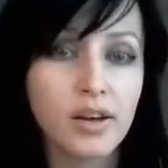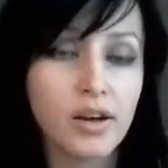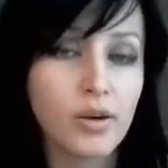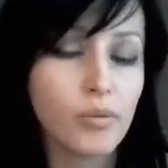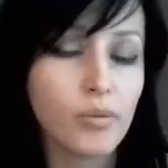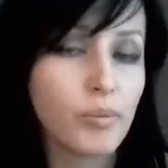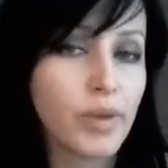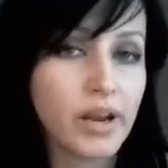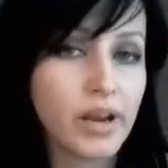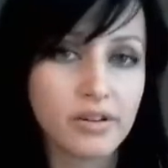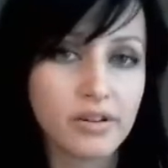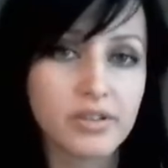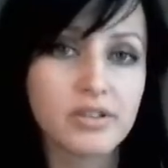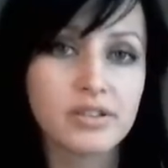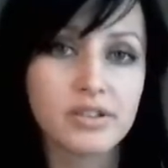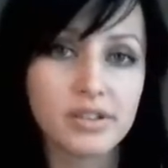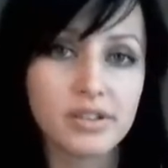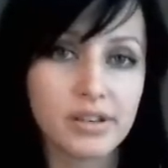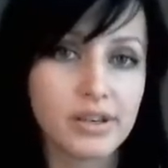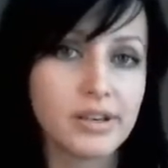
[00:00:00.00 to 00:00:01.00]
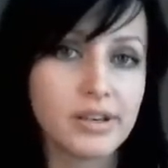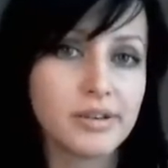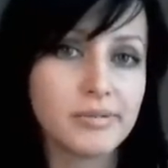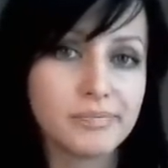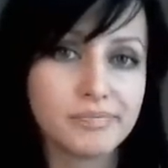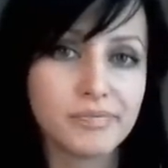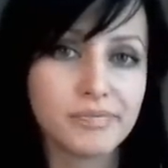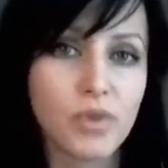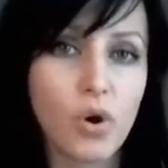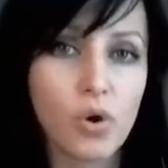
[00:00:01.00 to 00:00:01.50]
Parents are
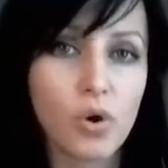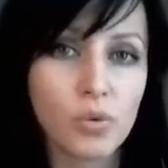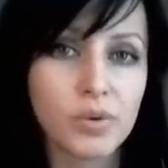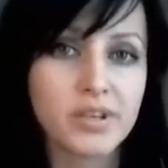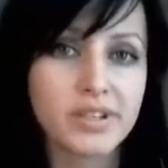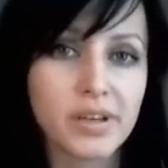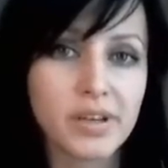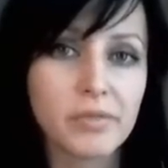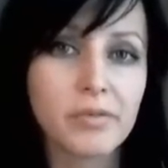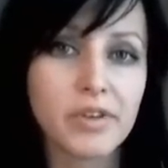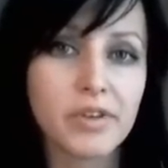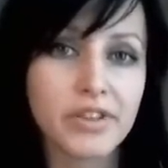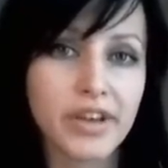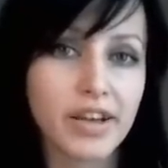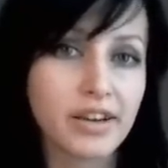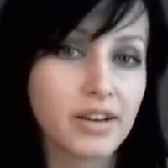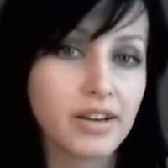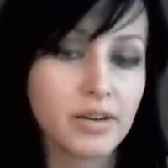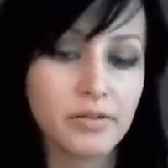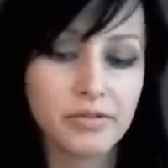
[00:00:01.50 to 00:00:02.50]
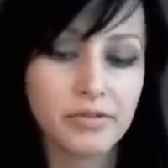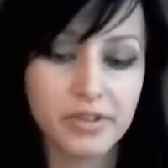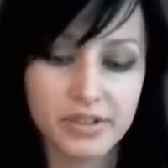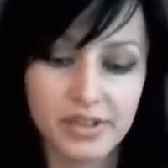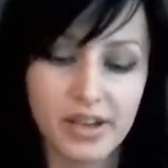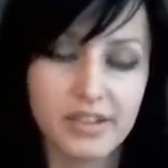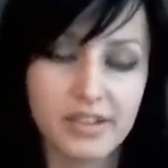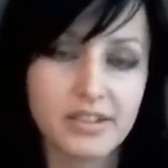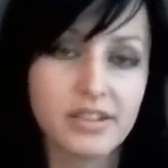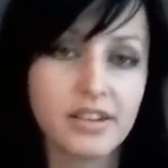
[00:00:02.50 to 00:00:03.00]
always
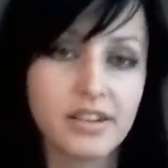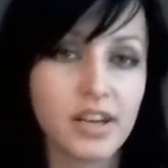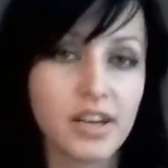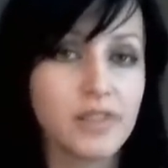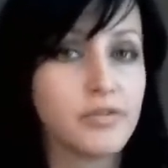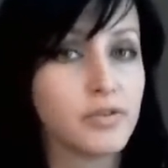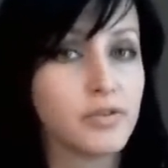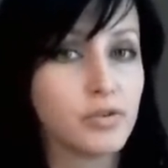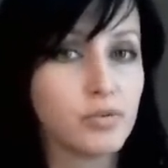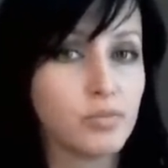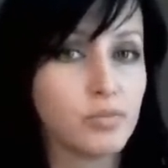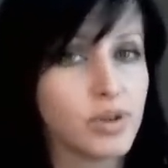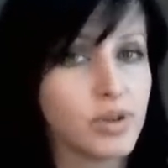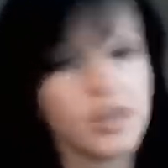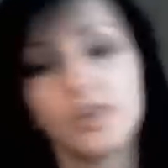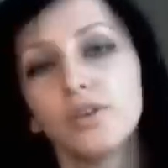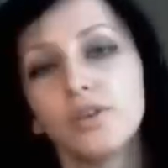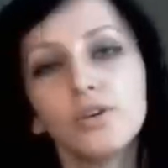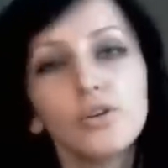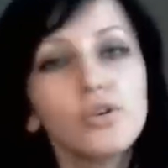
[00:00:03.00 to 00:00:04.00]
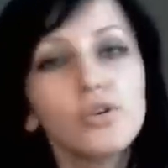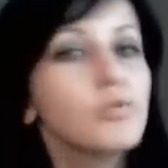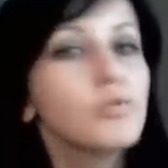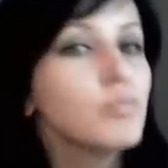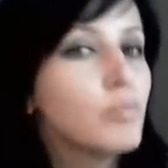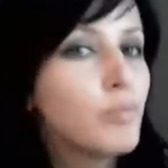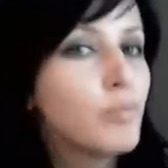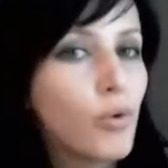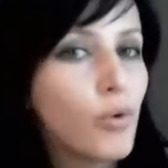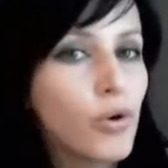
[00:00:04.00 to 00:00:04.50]
emphasizing that if you be a good
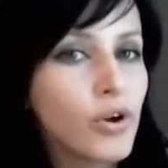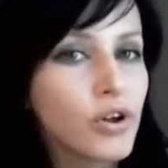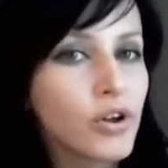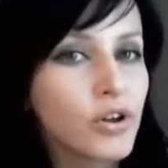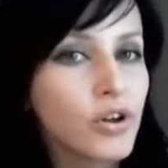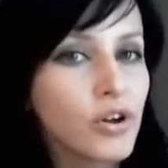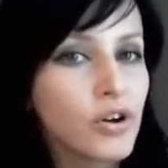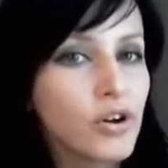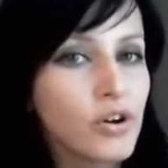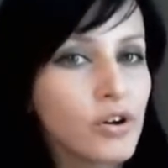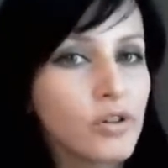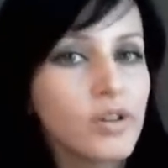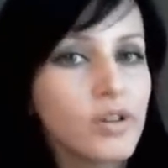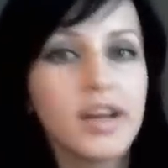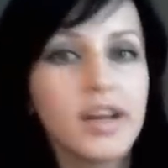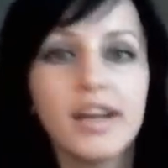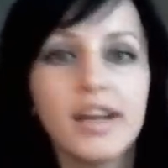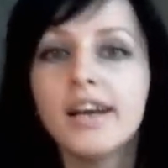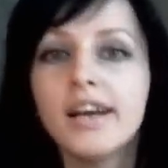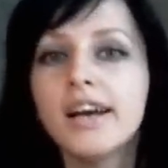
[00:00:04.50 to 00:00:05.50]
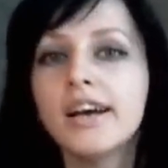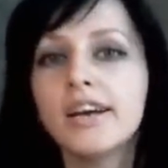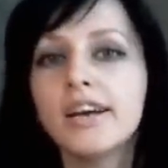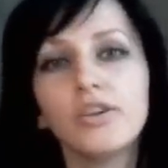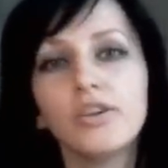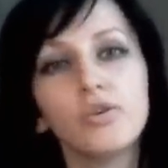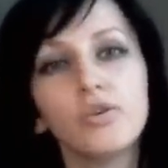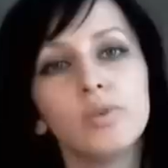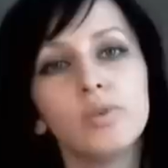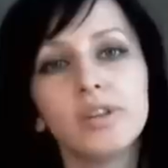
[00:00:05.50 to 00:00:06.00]
boy or girl,
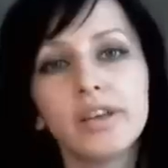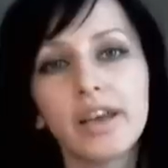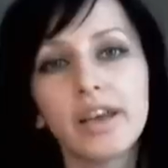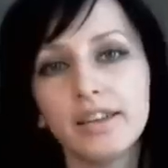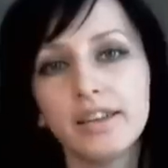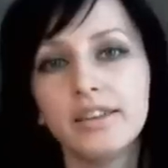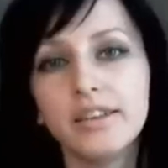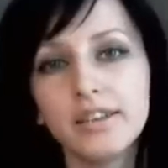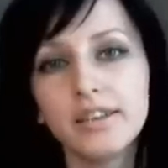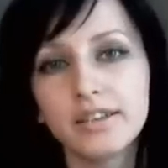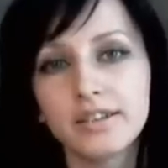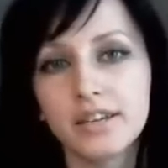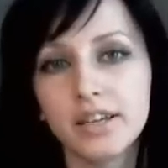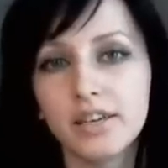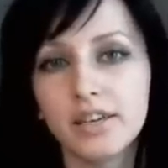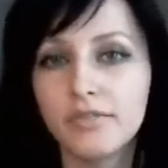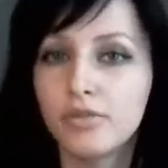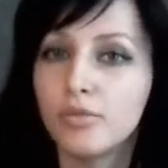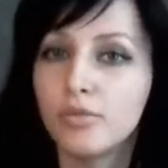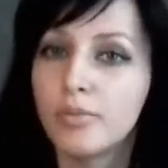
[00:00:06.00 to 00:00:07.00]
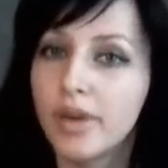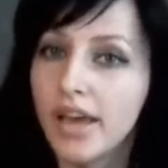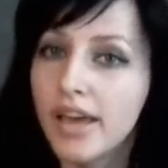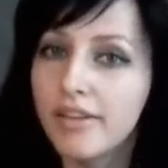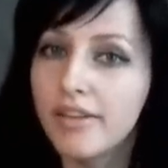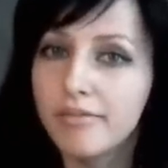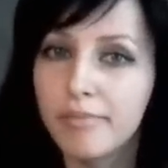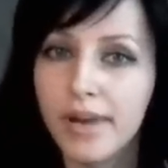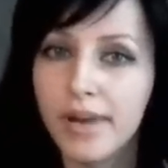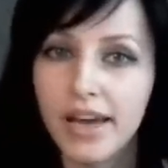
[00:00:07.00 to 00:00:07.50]
you will get this, and if you
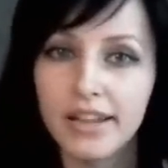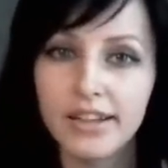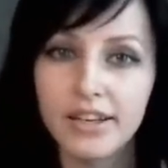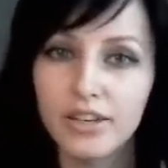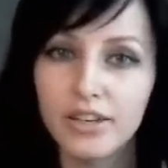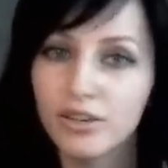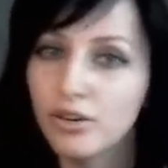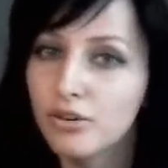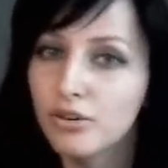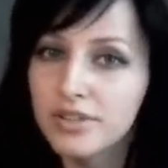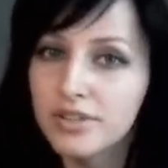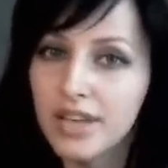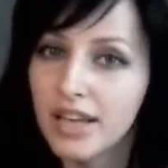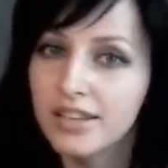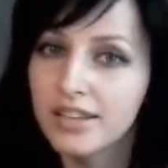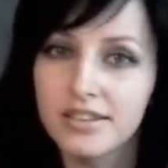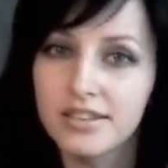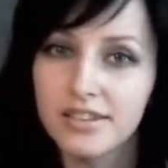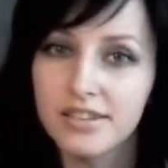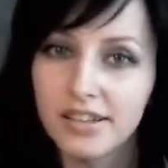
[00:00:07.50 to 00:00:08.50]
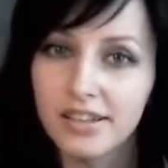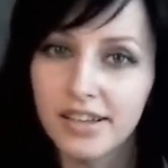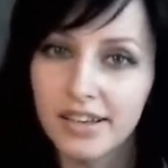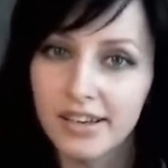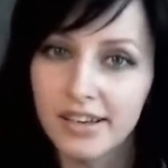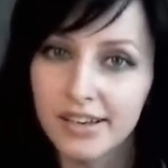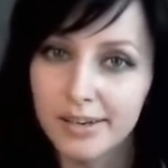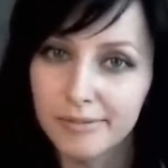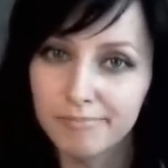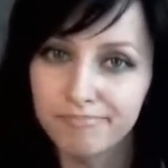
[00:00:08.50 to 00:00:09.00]
behave badly, Santa's not
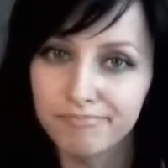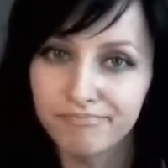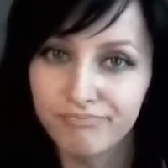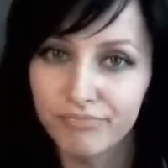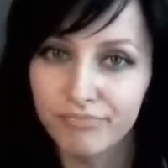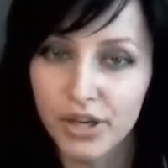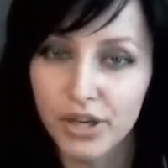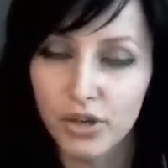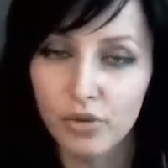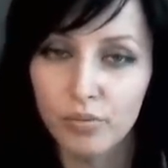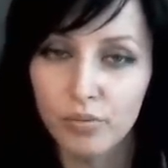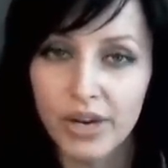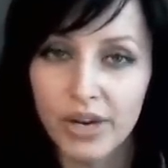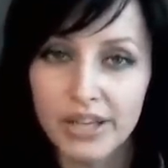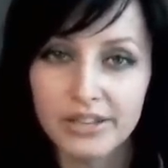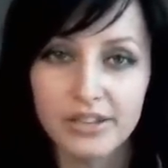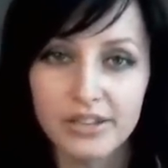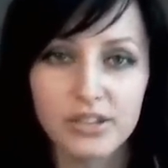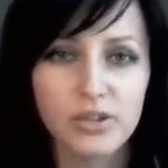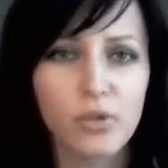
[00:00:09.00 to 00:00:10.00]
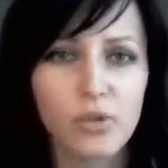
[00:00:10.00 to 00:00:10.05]
gonna bring you presents.